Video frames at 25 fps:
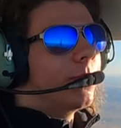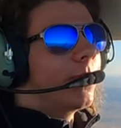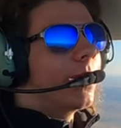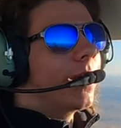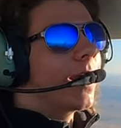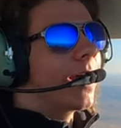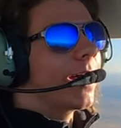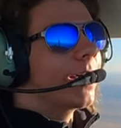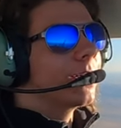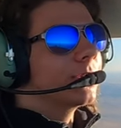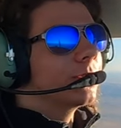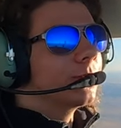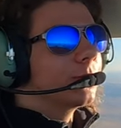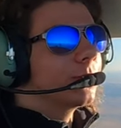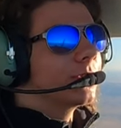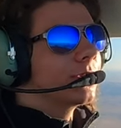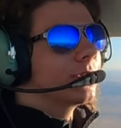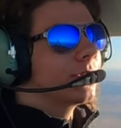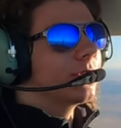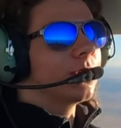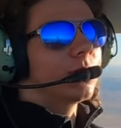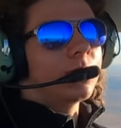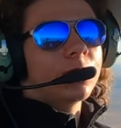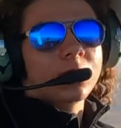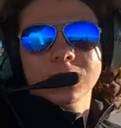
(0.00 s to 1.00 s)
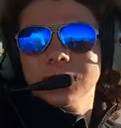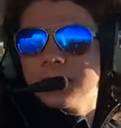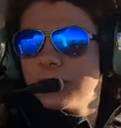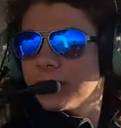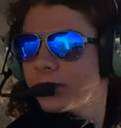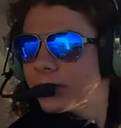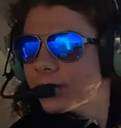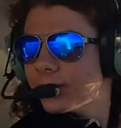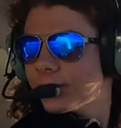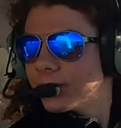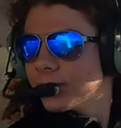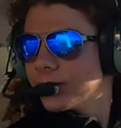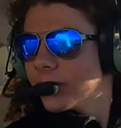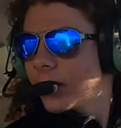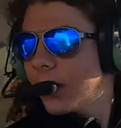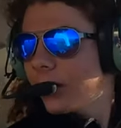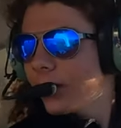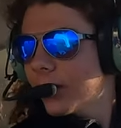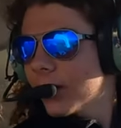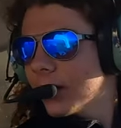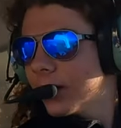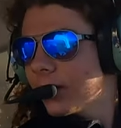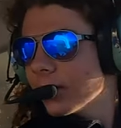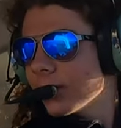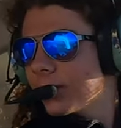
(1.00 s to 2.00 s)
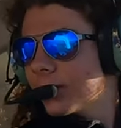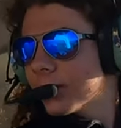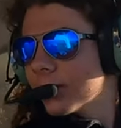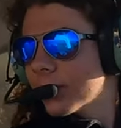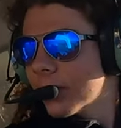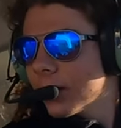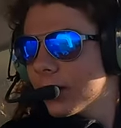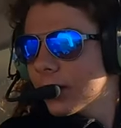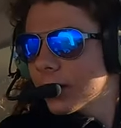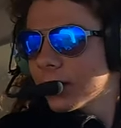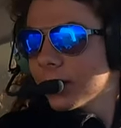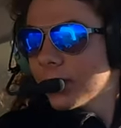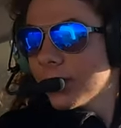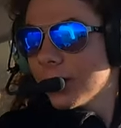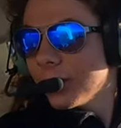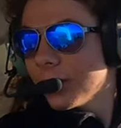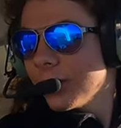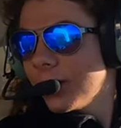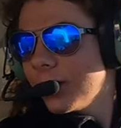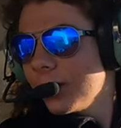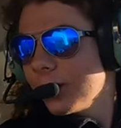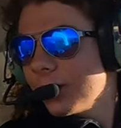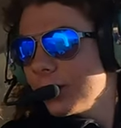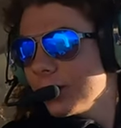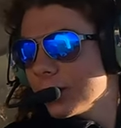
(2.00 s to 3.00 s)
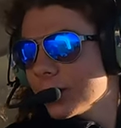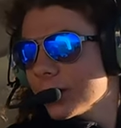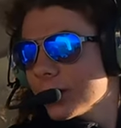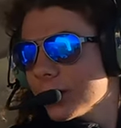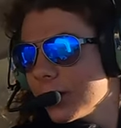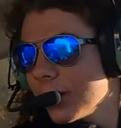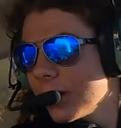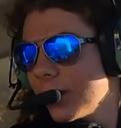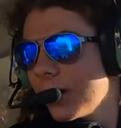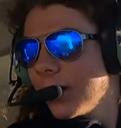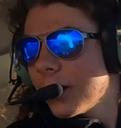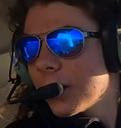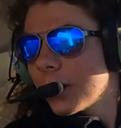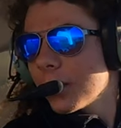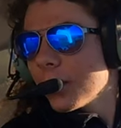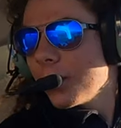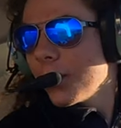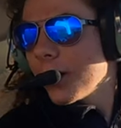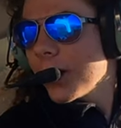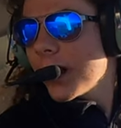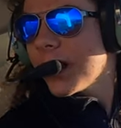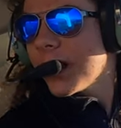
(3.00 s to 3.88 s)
but as a result, I mean, they're huge. But